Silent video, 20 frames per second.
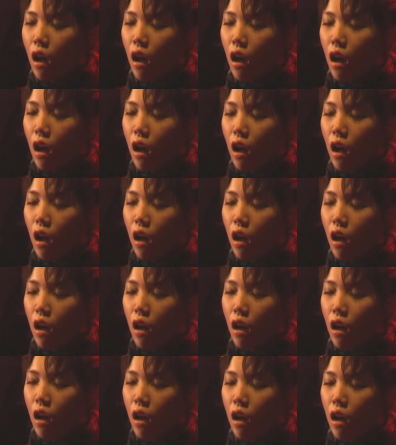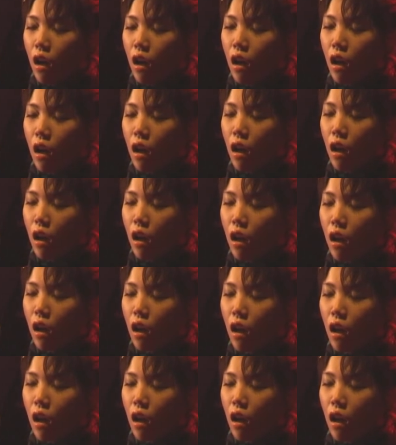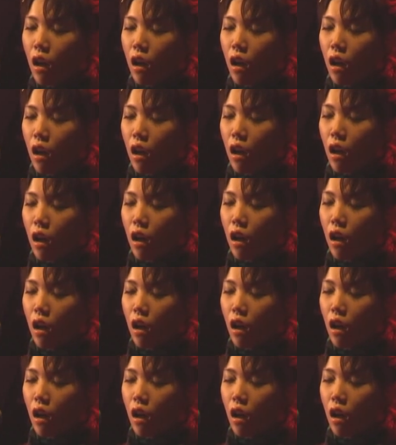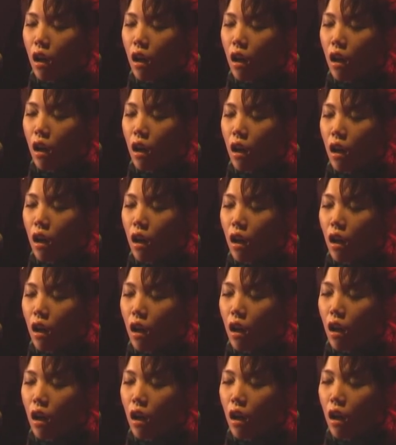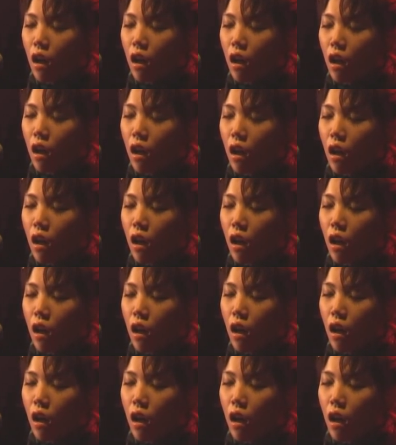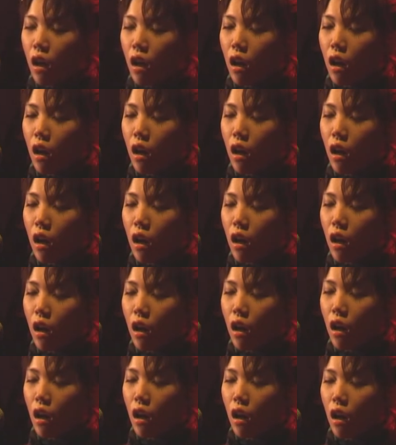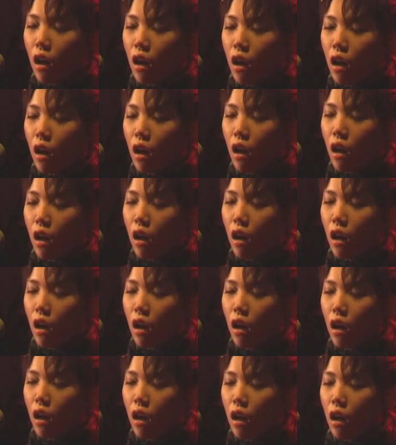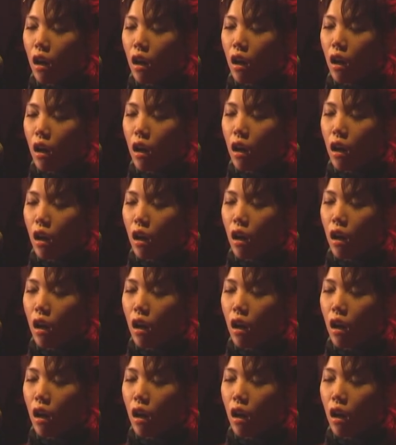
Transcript: No one is speaking in this clip.